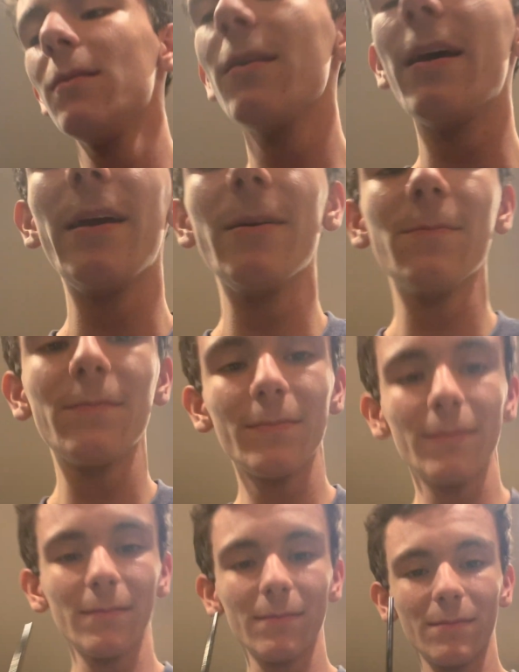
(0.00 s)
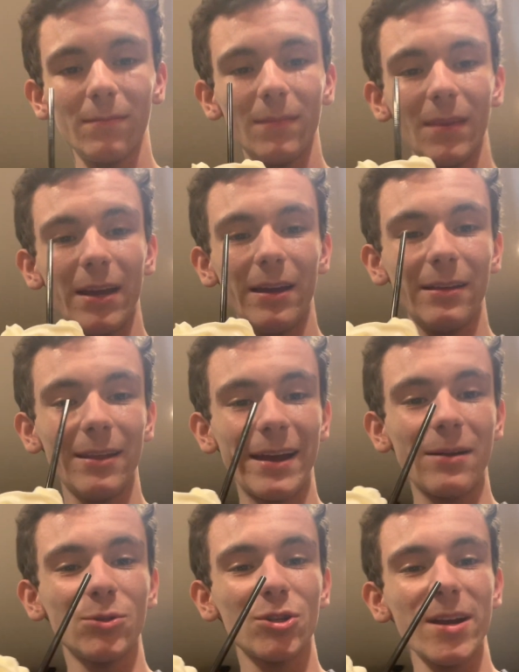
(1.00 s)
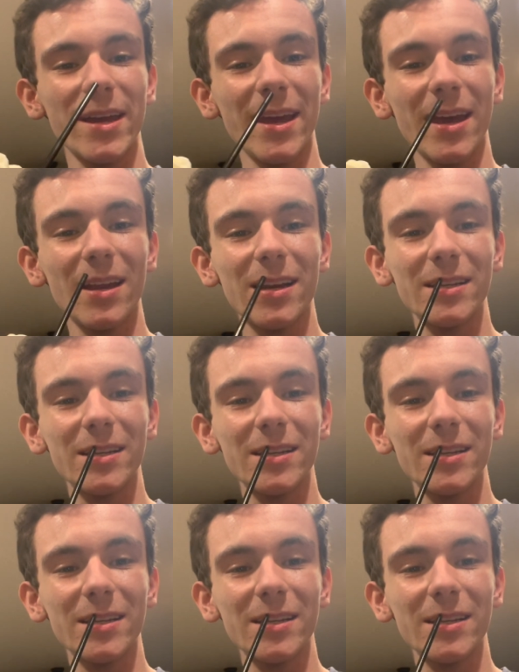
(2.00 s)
Like I'm drinking it.